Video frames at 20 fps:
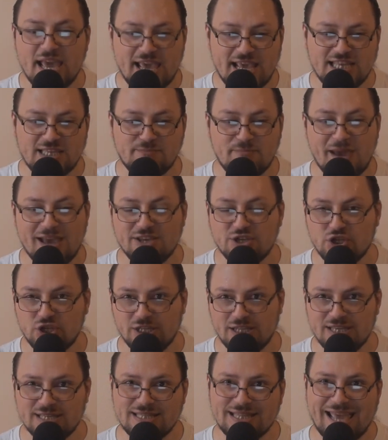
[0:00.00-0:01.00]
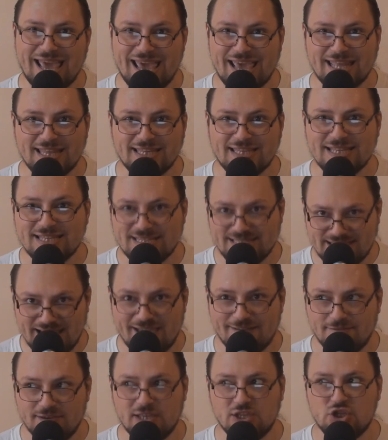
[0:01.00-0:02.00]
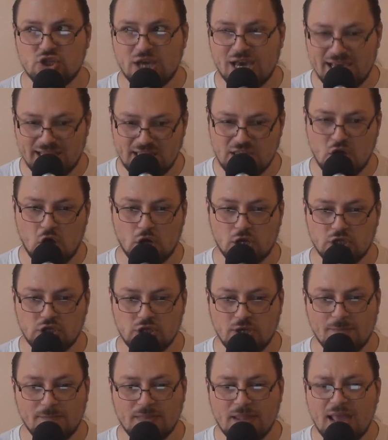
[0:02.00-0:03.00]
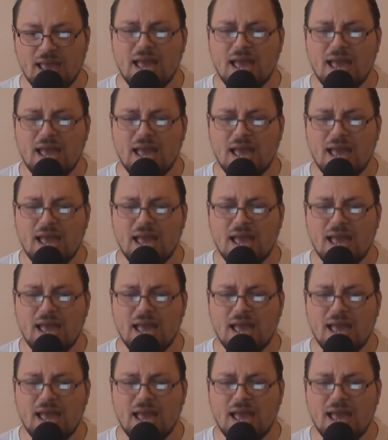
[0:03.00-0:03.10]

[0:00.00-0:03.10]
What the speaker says: expansionist, and savage ideology.